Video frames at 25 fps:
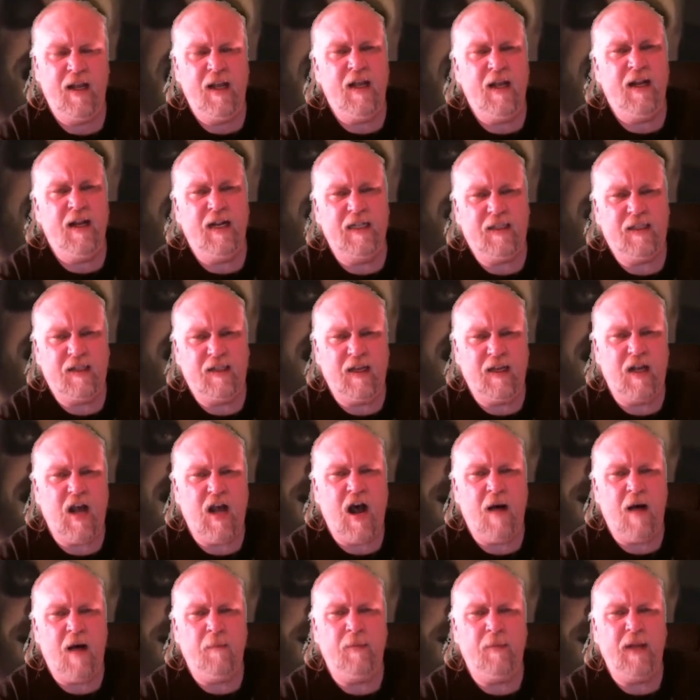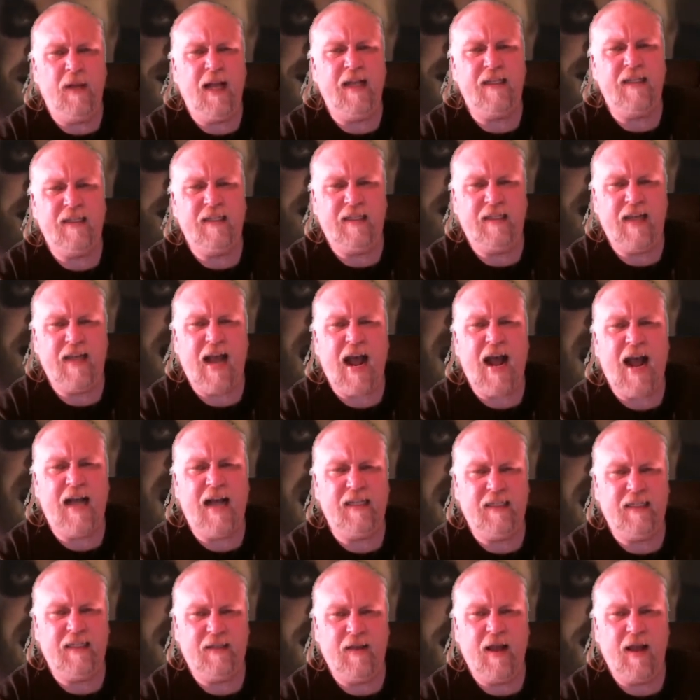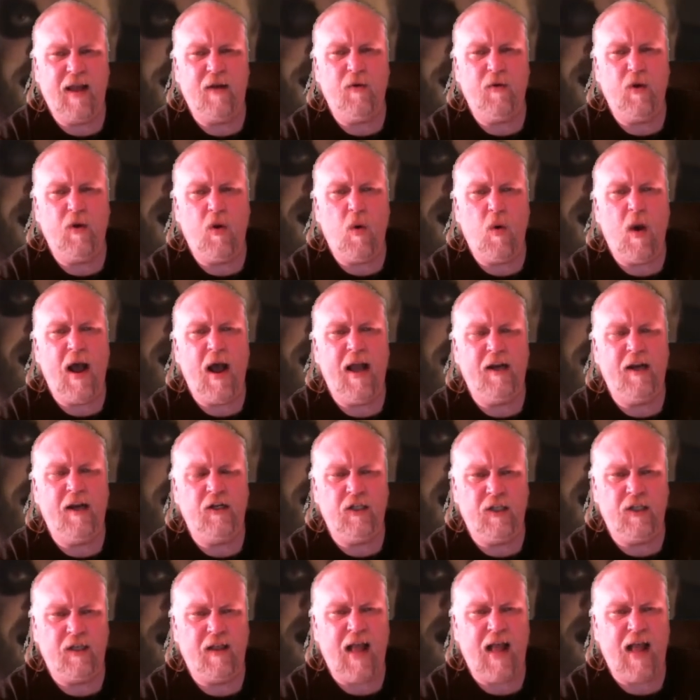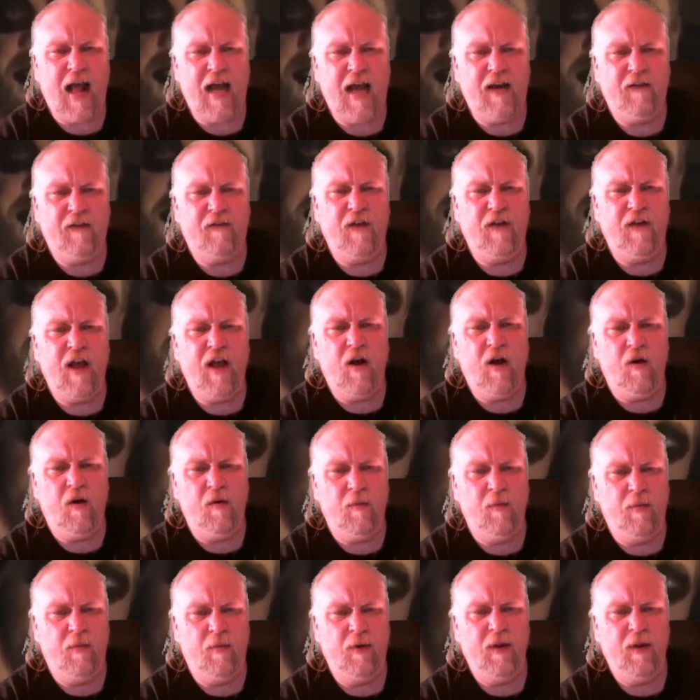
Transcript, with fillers: It's a complex task that requires a lot of help.